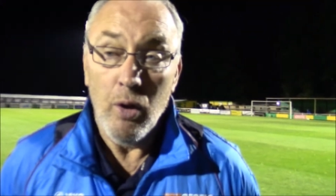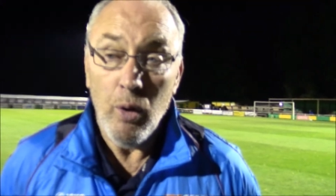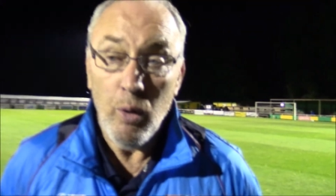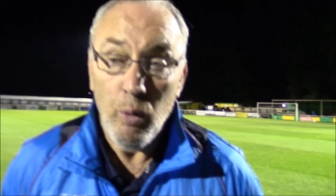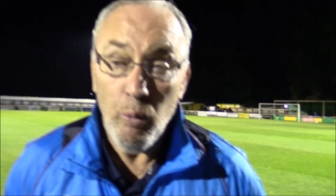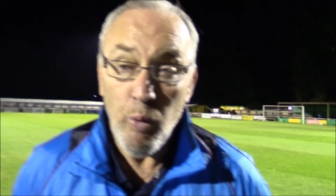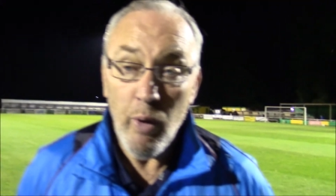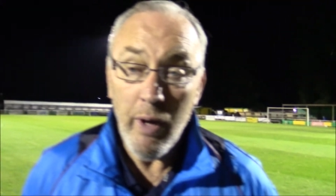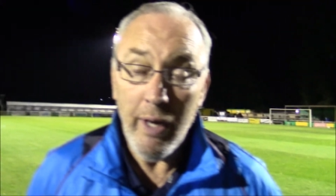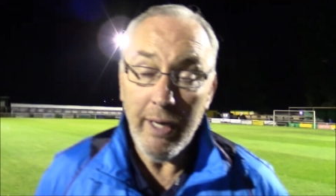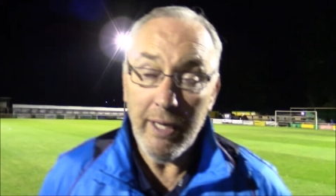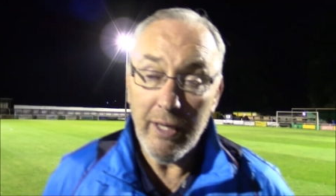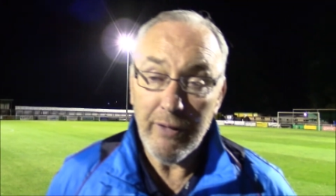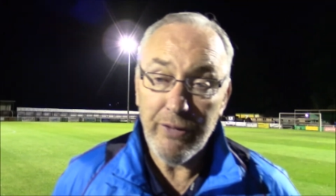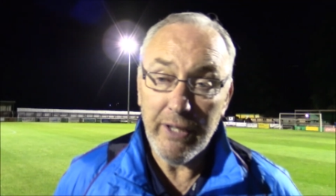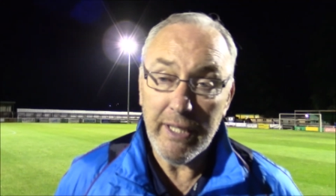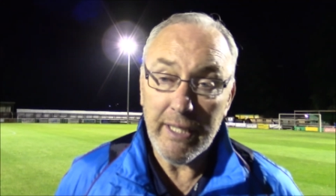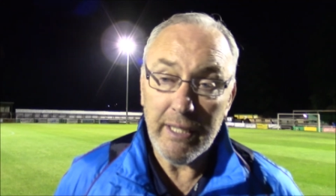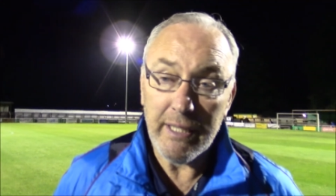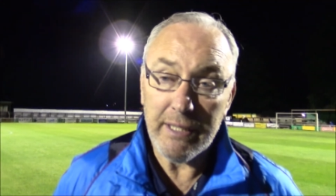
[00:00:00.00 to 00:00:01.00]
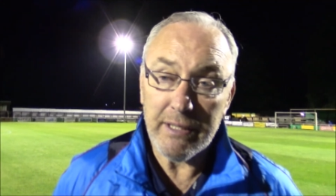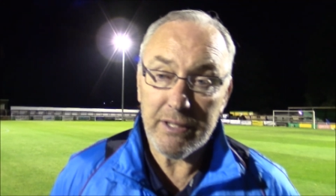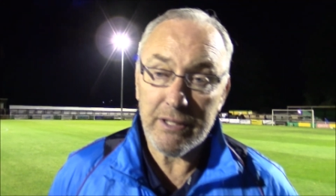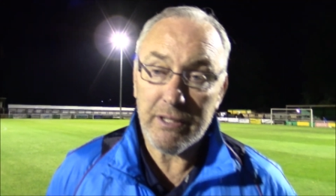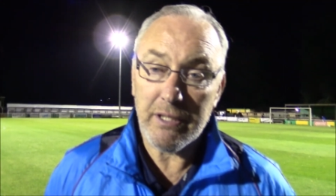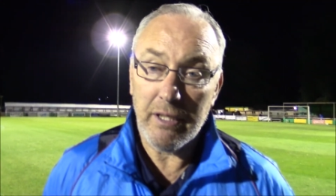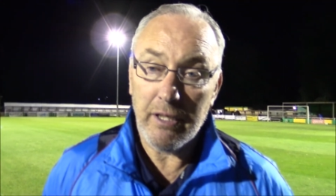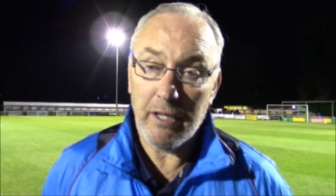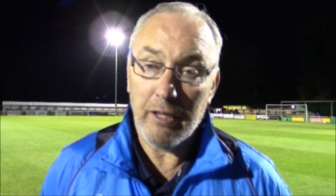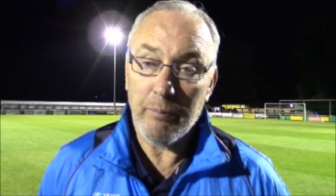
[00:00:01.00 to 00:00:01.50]
Well, I think it's
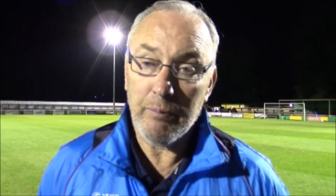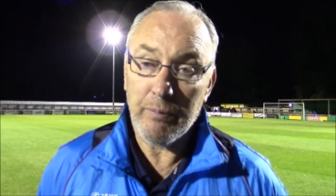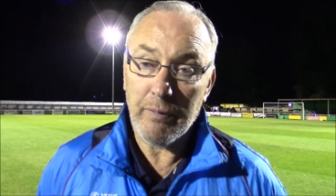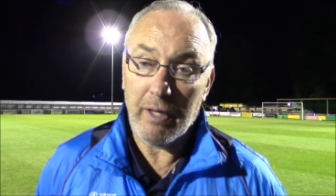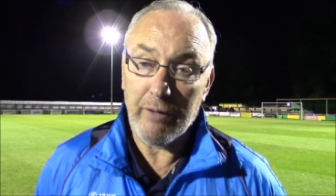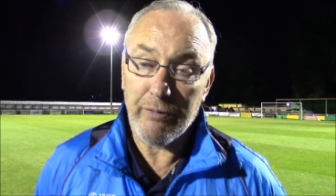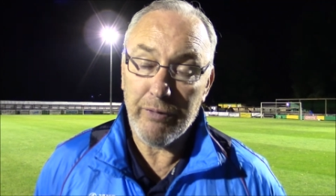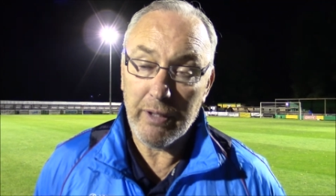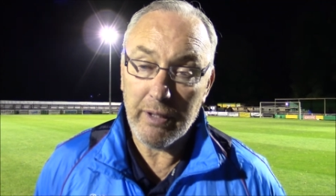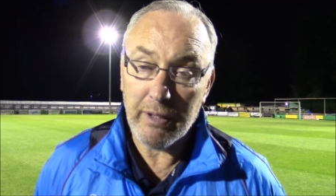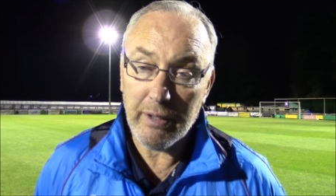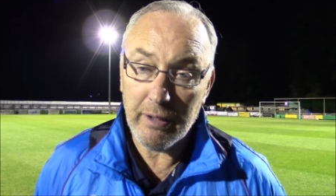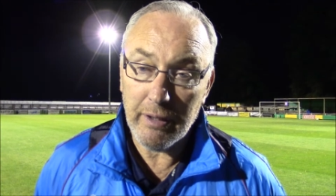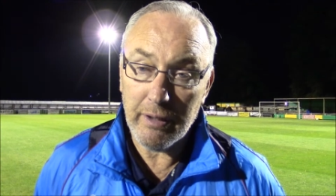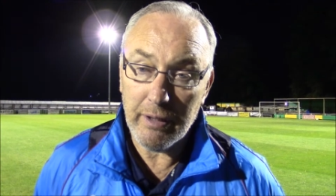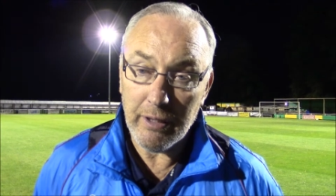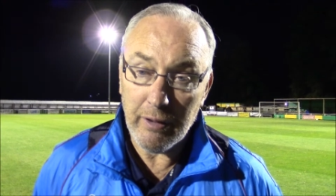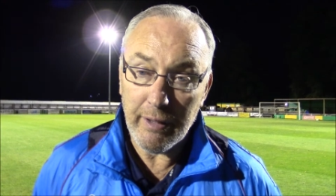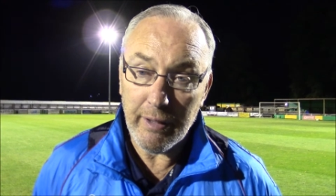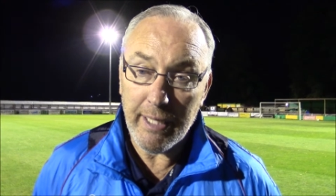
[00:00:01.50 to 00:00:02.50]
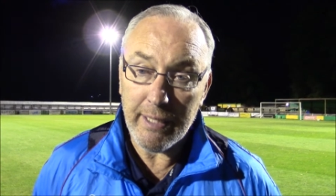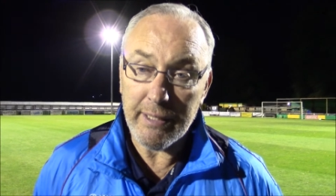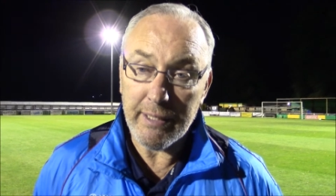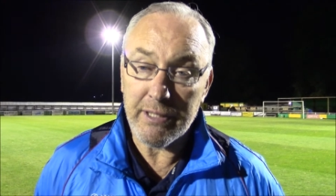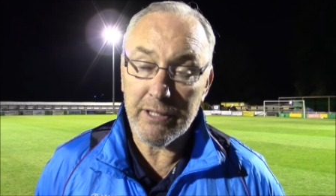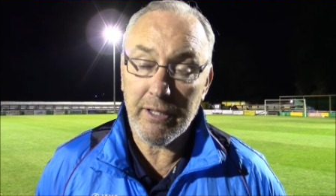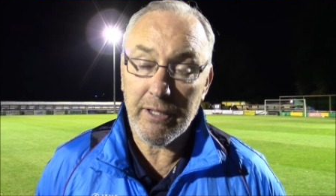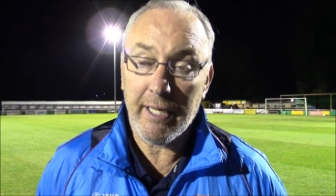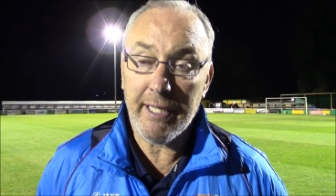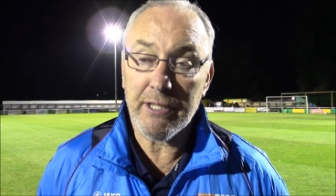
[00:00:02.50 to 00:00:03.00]
any
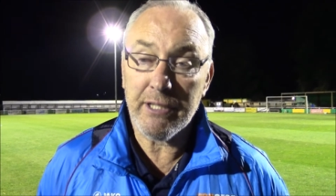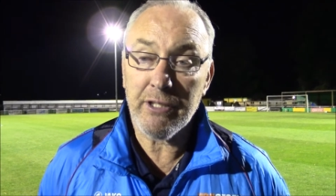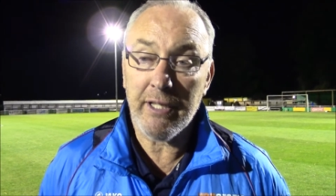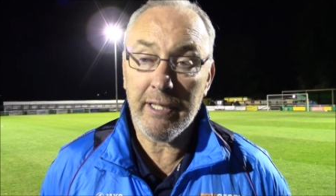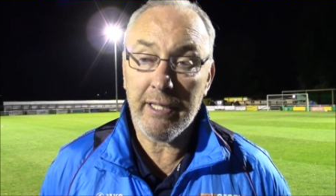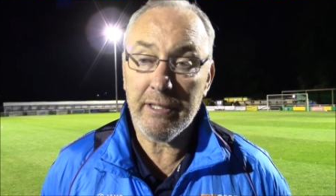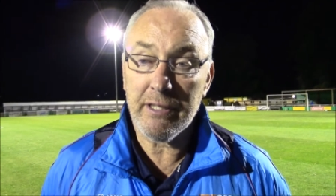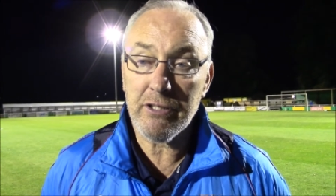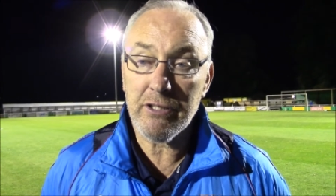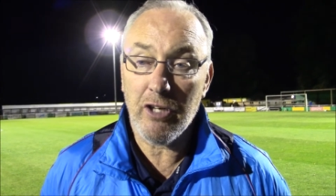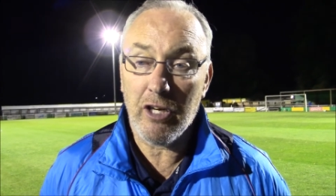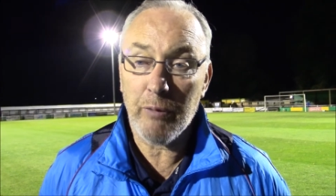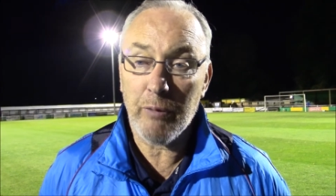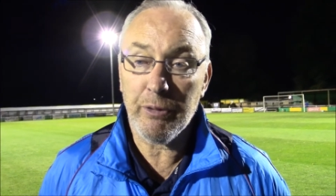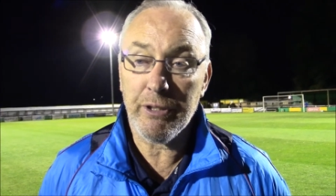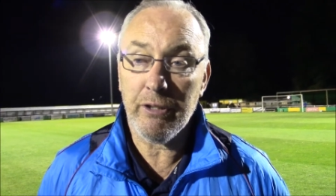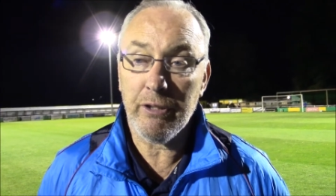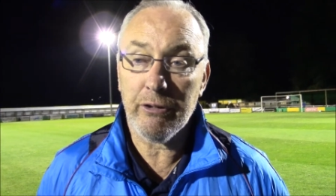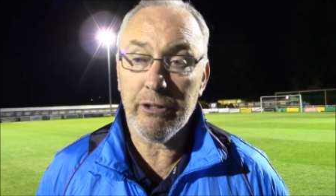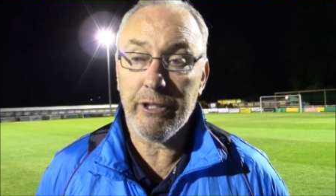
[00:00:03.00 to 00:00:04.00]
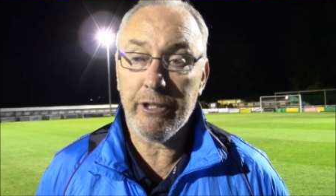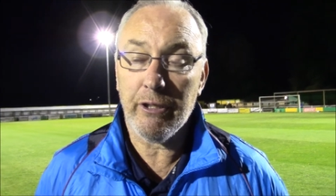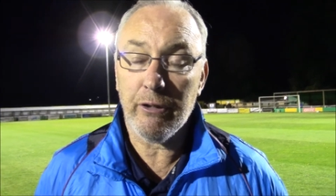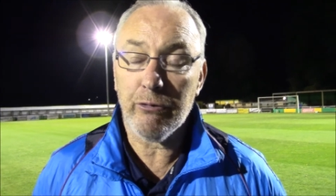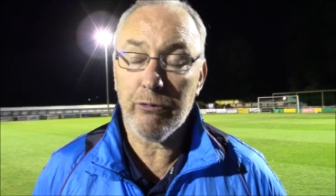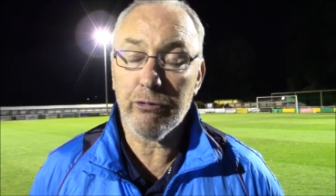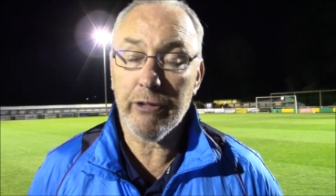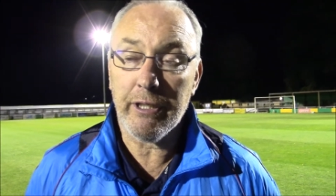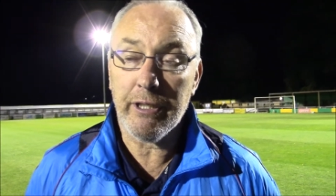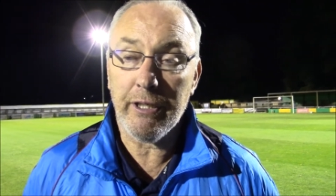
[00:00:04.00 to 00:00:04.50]
stage at any time, you
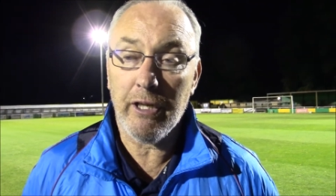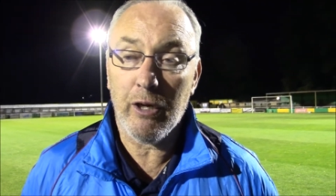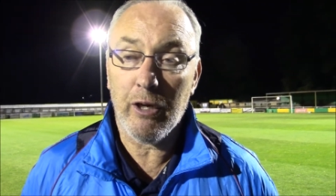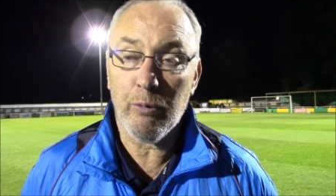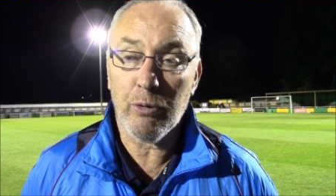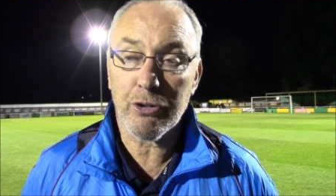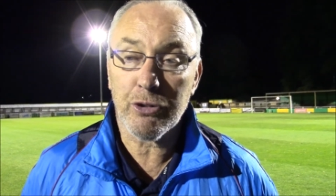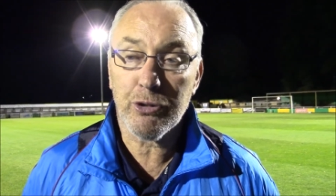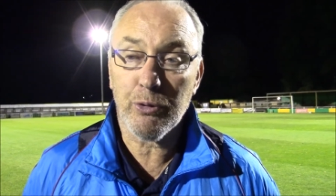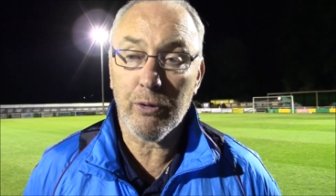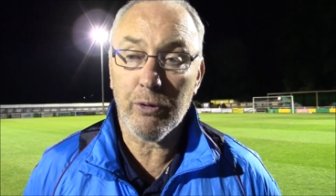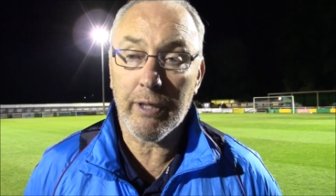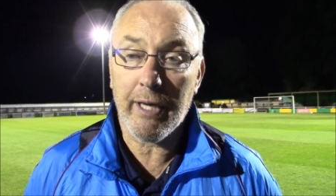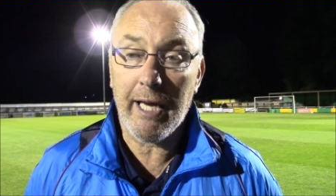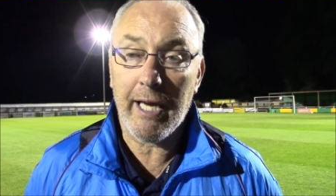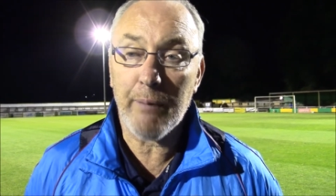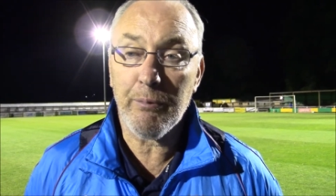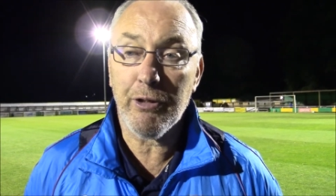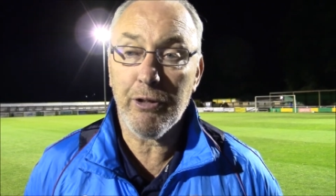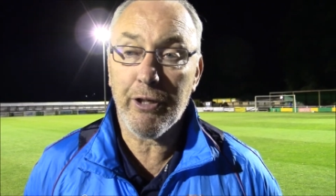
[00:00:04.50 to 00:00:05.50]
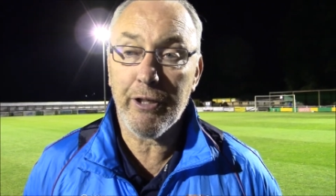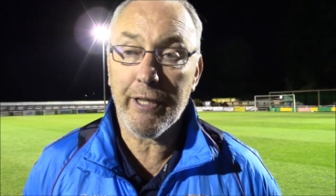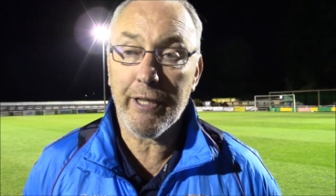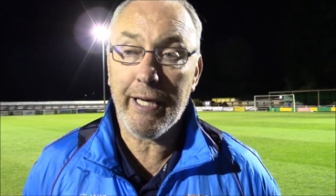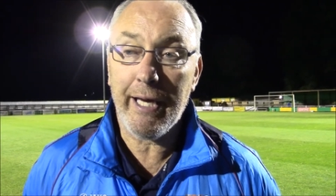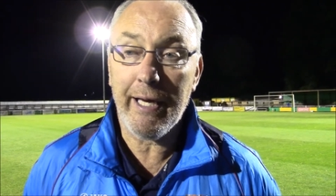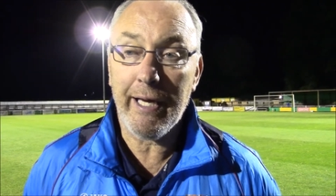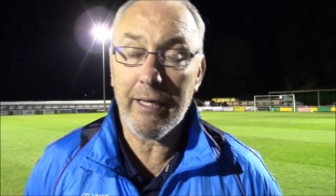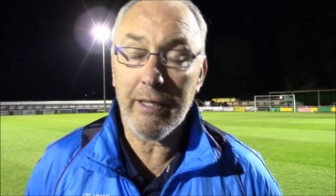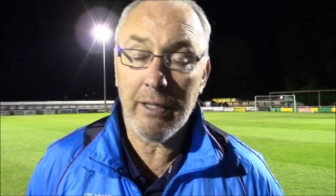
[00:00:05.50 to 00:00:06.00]
don't really know what sort of game you're going to
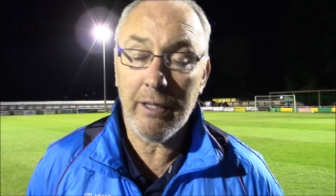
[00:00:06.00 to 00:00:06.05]
get,